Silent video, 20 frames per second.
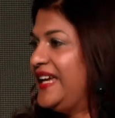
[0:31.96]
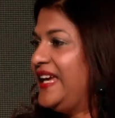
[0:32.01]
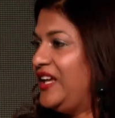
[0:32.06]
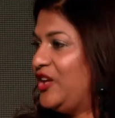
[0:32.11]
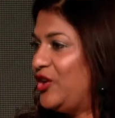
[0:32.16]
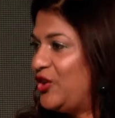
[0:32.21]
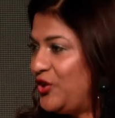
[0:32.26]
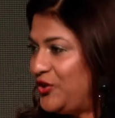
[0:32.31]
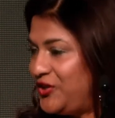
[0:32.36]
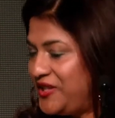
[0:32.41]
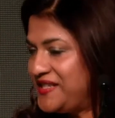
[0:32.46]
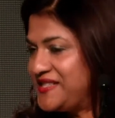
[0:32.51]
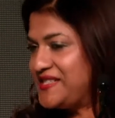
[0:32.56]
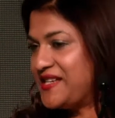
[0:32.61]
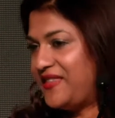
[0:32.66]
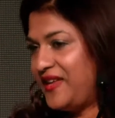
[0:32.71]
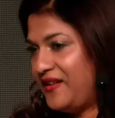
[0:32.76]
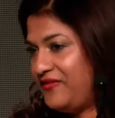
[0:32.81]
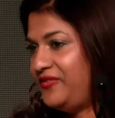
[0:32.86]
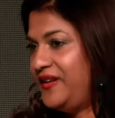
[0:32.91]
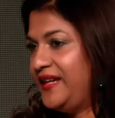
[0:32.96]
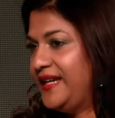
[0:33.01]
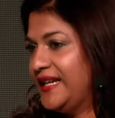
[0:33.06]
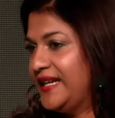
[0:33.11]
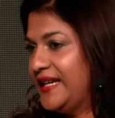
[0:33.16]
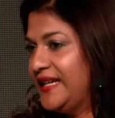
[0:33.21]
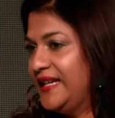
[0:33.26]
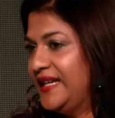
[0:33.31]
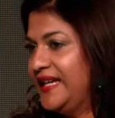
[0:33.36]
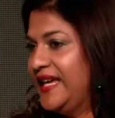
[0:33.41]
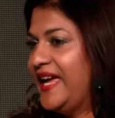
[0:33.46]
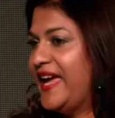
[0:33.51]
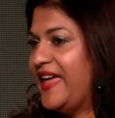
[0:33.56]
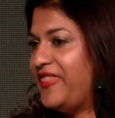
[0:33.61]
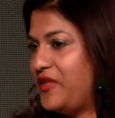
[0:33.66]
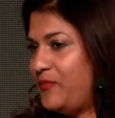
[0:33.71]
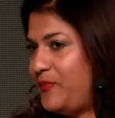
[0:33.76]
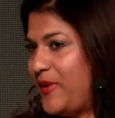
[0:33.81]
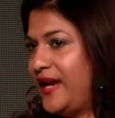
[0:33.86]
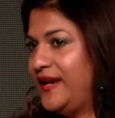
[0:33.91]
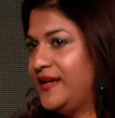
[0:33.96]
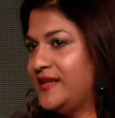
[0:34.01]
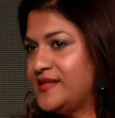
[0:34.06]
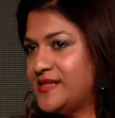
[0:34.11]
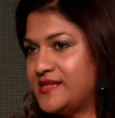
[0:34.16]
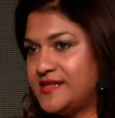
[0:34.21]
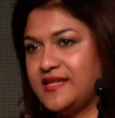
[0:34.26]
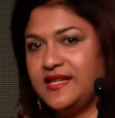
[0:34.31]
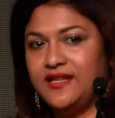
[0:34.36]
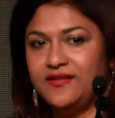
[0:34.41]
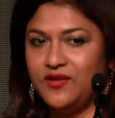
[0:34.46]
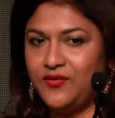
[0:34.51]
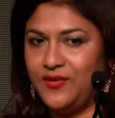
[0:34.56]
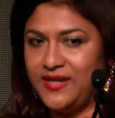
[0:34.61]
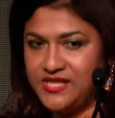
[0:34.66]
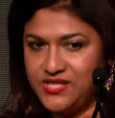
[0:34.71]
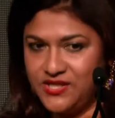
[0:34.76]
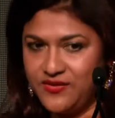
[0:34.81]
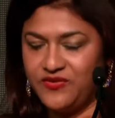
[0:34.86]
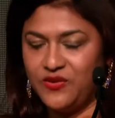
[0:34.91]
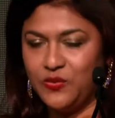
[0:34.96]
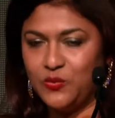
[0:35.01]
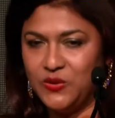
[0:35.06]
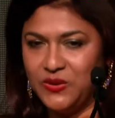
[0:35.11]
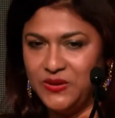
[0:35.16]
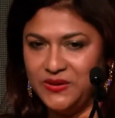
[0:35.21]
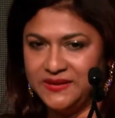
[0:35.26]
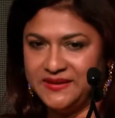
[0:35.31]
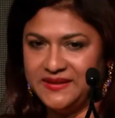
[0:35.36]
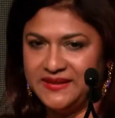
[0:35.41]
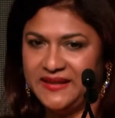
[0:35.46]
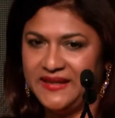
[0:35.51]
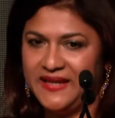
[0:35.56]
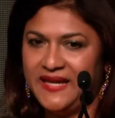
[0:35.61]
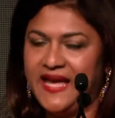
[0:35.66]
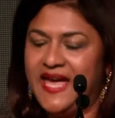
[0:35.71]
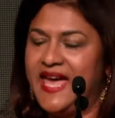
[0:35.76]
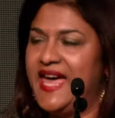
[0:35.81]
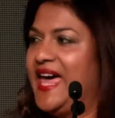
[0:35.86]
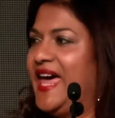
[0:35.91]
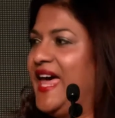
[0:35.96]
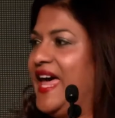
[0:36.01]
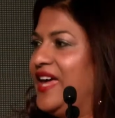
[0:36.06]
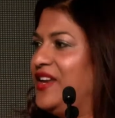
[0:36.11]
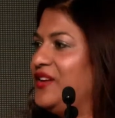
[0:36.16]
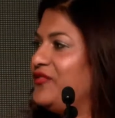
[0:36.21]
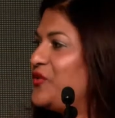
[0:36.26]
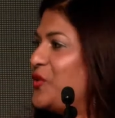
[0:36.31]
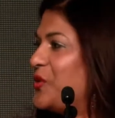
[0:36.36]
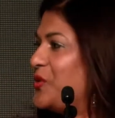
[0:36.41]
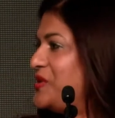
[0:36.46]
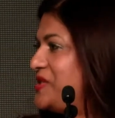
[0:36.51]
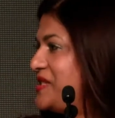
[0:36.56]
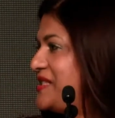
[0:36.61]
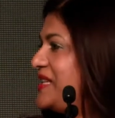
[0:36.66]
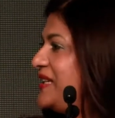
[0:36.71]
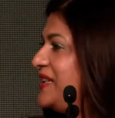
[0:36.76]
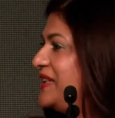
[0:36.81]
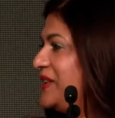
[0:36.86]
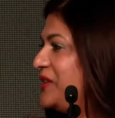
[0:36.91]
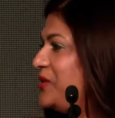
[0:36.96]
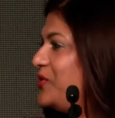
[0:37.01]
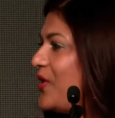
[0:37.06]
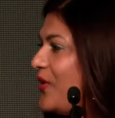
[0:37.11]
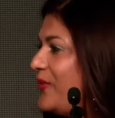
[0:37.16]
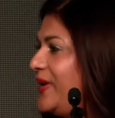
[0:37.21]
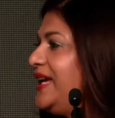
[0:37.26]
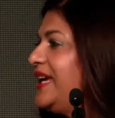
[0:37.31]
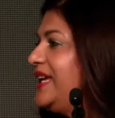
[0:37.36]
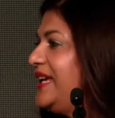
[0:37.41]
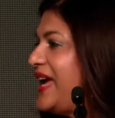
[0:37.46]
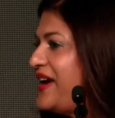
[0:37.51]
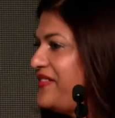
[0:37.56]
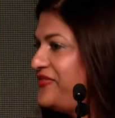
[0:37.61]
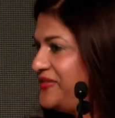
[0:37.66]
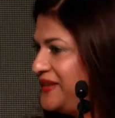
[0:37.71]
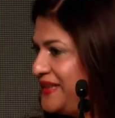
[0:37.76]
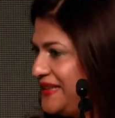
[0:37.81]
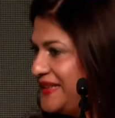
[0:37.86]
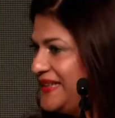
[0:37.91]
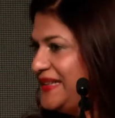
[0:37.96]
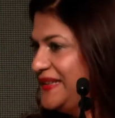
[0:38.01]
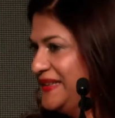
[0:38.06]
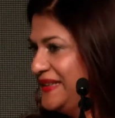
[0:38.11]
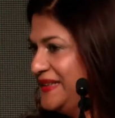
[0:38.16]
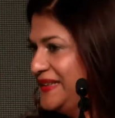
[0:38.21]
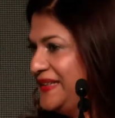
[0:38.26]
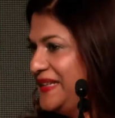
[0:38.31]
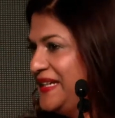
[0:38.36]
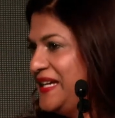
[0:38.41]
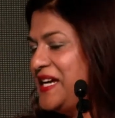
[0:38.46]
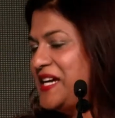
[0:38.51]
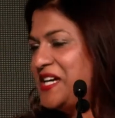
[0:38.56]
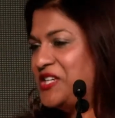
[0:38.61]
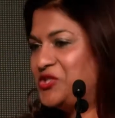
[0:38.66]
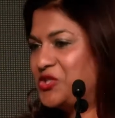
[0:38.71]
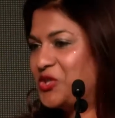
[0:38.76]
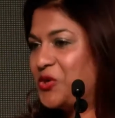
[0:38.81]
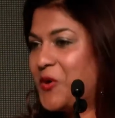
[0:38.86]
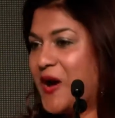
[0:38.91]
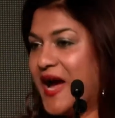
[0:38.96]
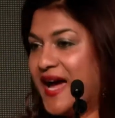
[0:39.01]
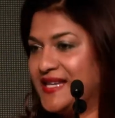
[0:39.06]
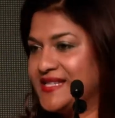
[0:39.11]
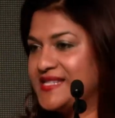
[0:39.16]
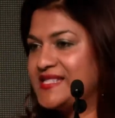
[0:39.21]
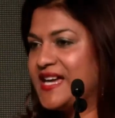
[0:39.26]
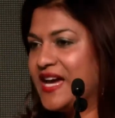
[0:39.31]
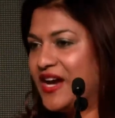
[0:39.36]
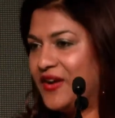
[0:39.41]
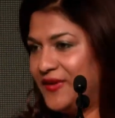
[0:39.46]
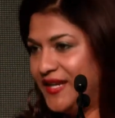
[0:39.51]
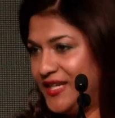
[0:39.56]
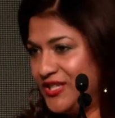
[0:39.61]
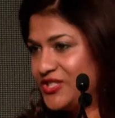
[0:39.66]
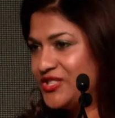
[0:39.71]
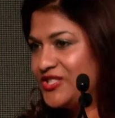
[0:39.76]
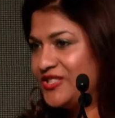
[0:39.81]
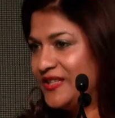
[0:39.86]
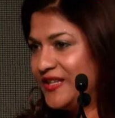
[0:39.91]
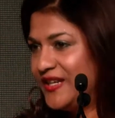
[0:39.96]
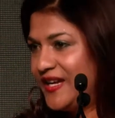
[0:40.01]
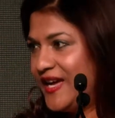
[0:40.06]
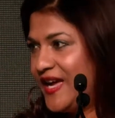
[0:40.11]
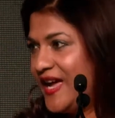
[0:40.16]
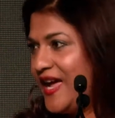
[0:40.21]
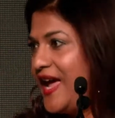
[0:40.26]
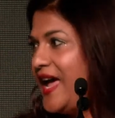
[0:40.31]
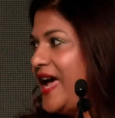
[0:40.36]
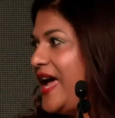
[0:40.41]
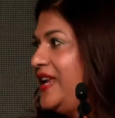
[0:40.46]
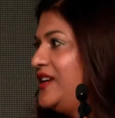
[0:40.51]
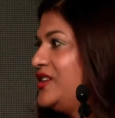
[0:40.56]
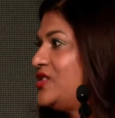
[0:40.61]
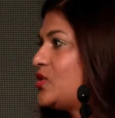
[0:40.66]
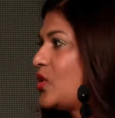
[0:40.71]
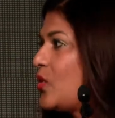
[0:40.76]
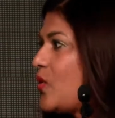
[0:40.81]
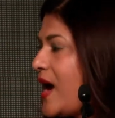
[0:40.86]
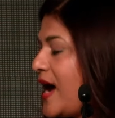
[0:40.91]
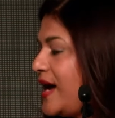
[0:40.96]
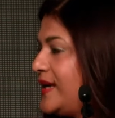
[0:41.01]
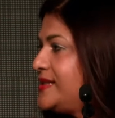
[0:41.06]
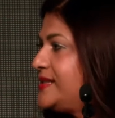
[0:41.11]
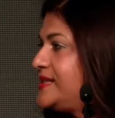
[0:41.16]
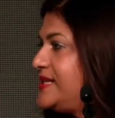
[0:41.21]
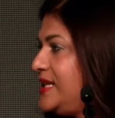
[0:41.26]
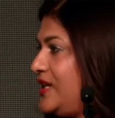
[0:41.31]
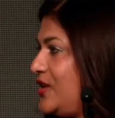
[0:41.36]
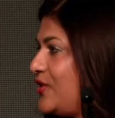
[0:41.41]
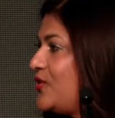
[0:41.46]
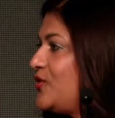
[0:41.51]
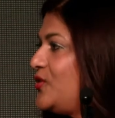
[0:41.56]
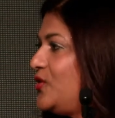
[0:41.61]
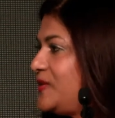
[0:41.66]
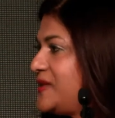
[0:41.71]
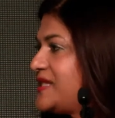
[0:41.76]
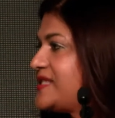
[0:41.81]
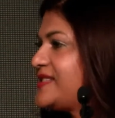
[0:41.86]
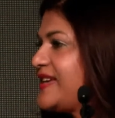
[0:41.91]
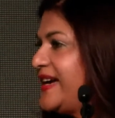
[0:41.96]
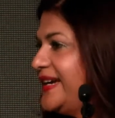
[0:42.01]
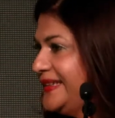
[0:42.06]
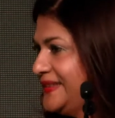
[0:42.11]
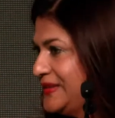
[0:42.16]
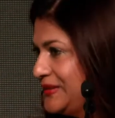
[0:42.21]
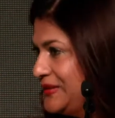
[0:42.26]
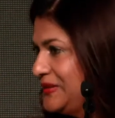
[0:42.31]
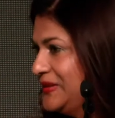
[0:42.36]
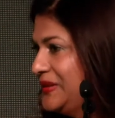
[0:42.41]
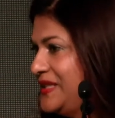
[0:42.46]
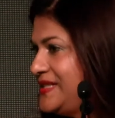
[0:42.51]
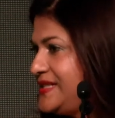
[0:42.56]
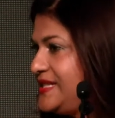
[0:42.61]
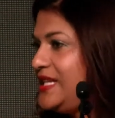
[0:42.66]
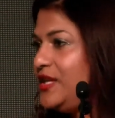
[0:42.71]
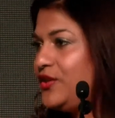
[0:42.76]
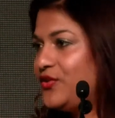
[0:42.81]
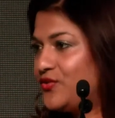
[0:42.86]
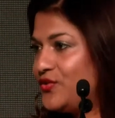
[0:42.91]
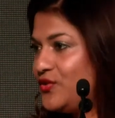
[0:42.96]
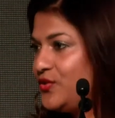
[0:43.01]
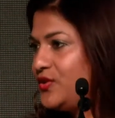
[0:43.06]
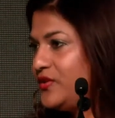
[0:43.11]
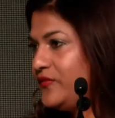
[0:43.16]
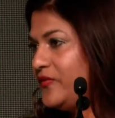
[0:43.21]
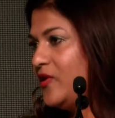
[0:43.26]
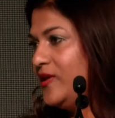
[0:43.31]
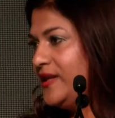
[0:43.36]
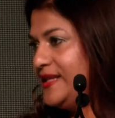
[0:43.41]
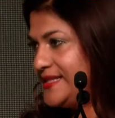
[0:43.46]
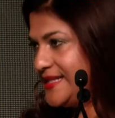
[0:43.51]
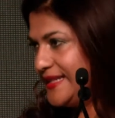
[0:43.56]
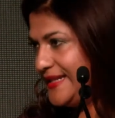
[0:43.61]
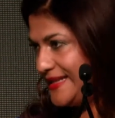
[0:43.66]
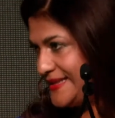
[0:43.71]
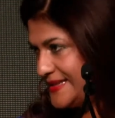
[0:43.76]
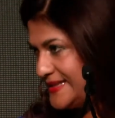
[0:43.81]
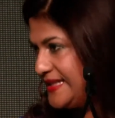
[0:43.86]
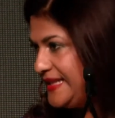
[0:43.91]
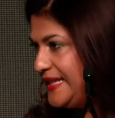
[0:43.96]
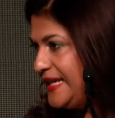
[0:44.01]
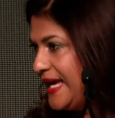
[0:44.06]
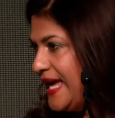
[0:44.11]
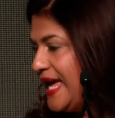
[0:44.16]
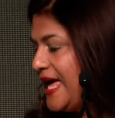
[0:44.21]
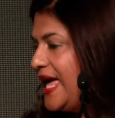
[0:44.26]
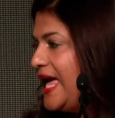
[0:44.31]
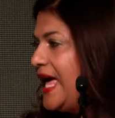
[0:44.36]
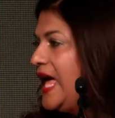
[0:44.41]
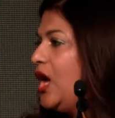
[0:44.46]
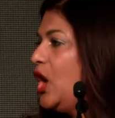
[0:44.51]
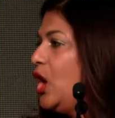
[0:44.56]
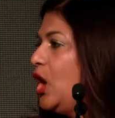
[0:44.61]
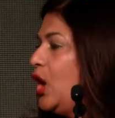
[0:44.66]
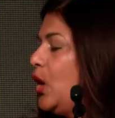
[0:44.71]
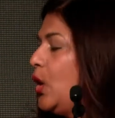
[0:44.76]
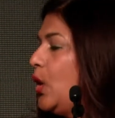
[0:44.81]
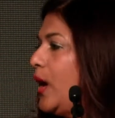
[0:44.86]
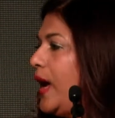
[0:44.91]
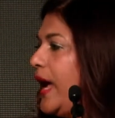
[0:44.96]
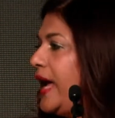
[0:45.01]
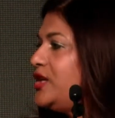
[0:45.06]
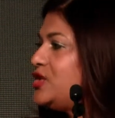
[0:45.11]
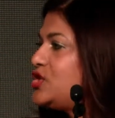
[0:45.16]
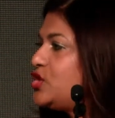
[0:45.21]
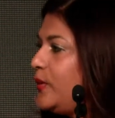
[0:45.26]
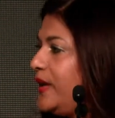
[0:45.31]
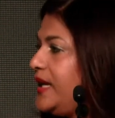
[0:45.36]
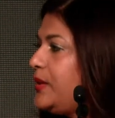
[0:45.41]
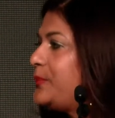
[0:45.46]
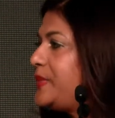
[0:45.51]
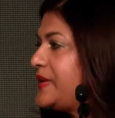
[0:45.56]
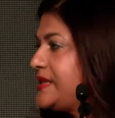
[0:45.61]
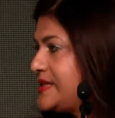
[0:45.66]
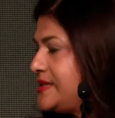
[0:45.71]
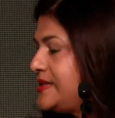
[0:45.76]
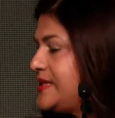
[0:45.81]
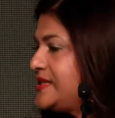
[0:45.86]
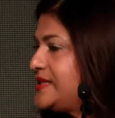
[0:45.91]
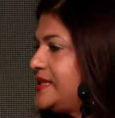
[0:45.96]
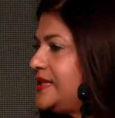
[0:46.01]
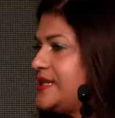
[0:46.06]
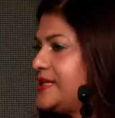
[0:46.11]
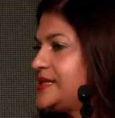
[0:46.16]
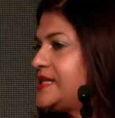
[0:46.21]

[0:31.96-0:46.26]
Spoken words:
including South Africa, and the balance in the rest of the world. And of course, growing in Africa, it requires courage, and it requires seeing through the cycle, seeing through the volatility, and doing business in a